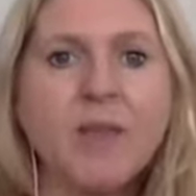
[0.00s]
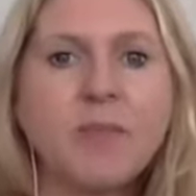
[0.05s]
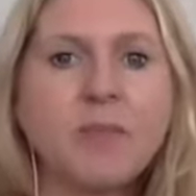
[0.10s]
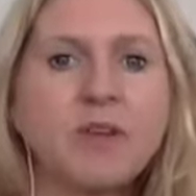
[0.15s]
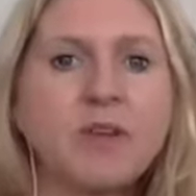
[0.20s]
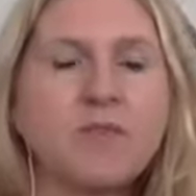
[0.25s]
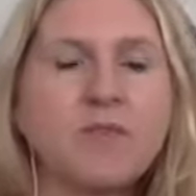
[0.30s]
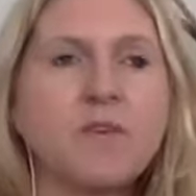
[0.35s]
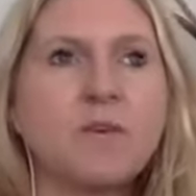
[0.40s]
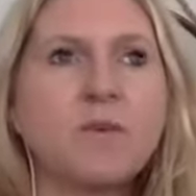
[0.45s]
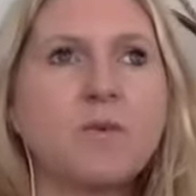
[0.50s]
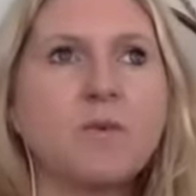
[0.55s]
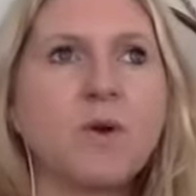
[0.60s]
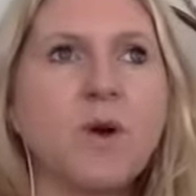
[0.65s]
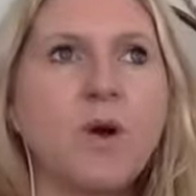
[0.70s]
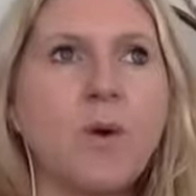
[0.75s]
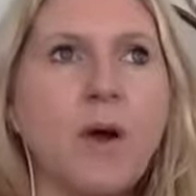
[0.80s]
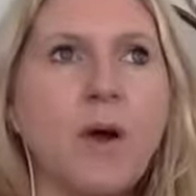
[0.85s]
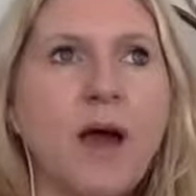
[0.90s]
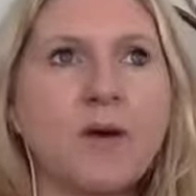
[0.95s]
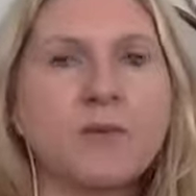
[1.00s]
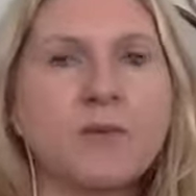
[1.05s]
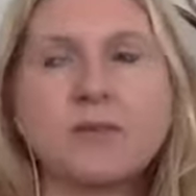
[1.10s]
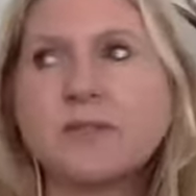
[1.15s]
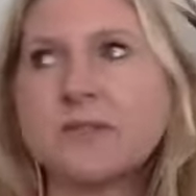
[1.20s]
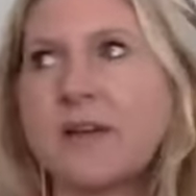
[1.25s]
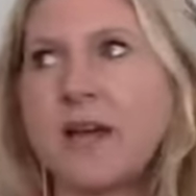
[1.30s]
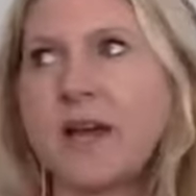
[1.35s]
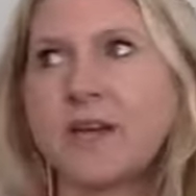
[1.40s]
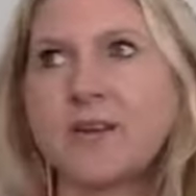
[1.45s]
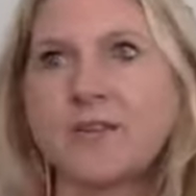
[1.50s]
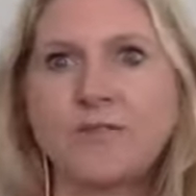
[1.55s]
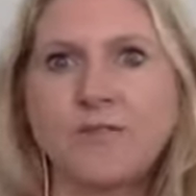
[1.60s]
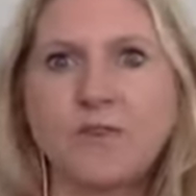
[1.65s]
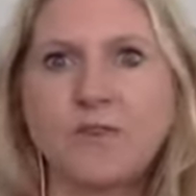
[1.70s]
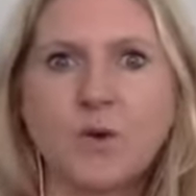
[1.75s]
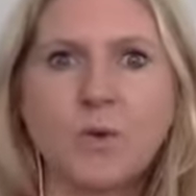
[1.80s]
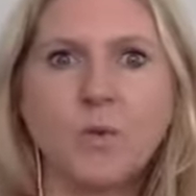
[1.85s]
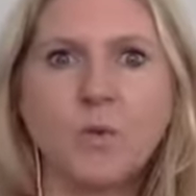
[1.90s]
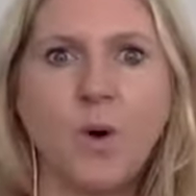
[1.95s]
But if you go outside of
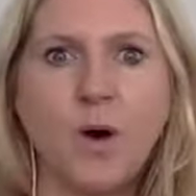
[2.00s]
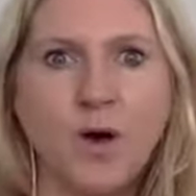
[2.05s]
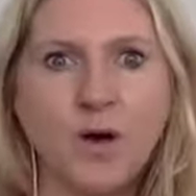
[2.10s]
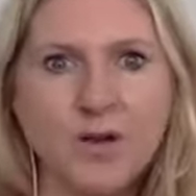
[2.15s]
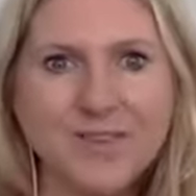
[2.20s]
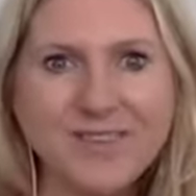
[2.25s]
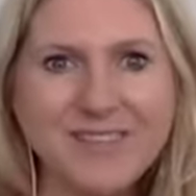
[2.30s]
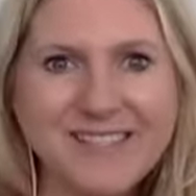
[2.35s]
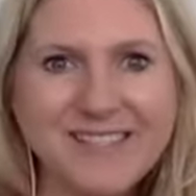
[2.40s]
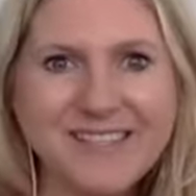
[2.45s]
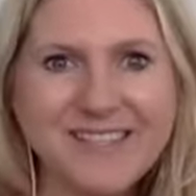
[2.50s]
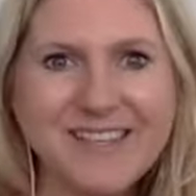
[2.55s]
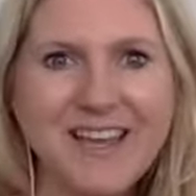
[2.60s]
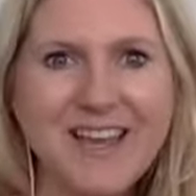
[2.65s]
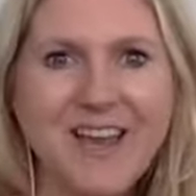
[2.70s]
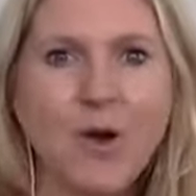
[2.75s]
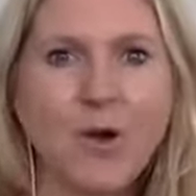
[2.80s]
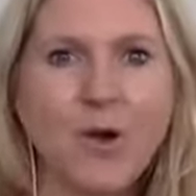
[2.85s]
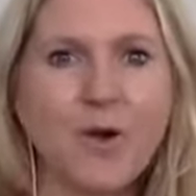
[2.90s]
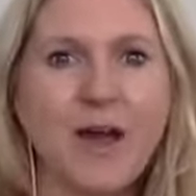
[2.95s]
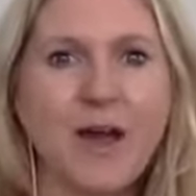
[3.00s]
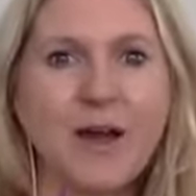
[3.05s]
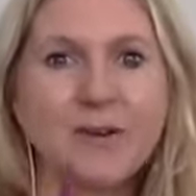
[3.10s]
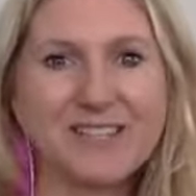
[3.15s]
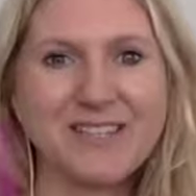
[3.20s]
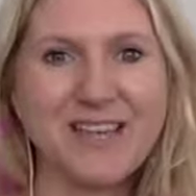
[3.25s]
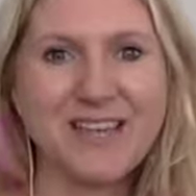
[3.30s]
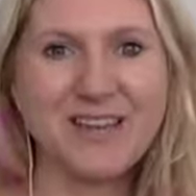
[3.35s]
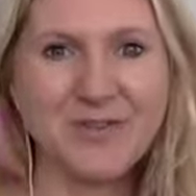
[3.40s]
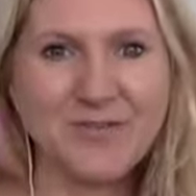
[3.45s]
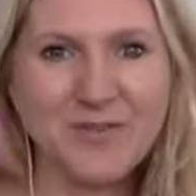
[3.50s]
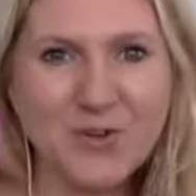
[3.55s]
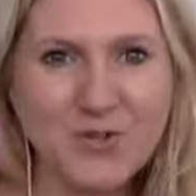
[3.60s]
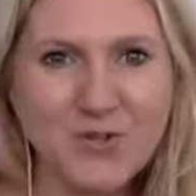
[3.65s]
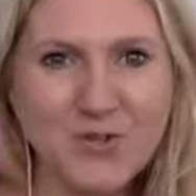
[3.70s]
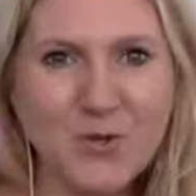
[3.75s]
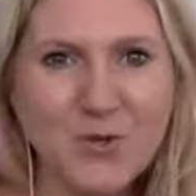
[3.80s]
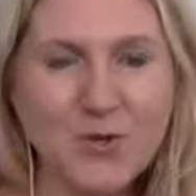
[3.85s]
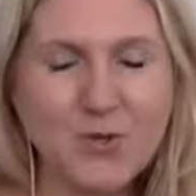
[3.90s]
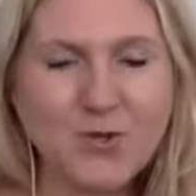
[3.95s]
your walls or outside of your
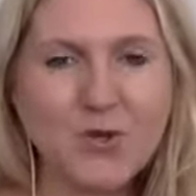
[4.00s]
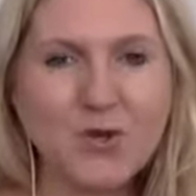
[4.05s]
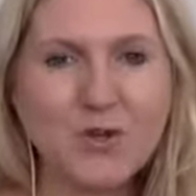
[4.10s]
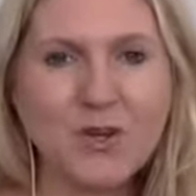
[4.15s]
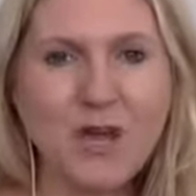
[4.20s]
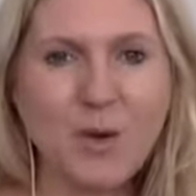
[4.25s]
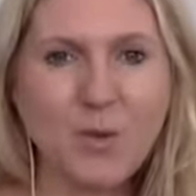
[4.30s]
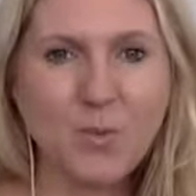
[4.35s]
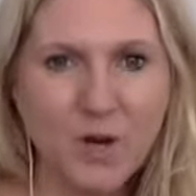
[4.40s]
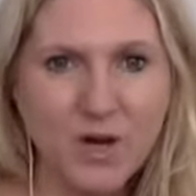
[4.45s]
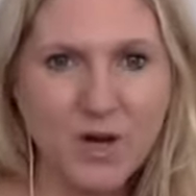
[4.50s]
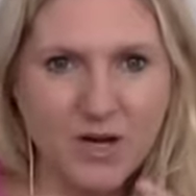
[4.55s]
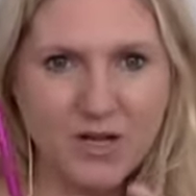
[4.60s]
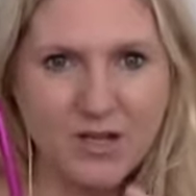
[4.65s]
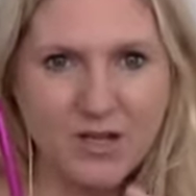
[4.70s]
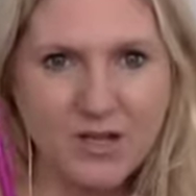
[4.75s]
social network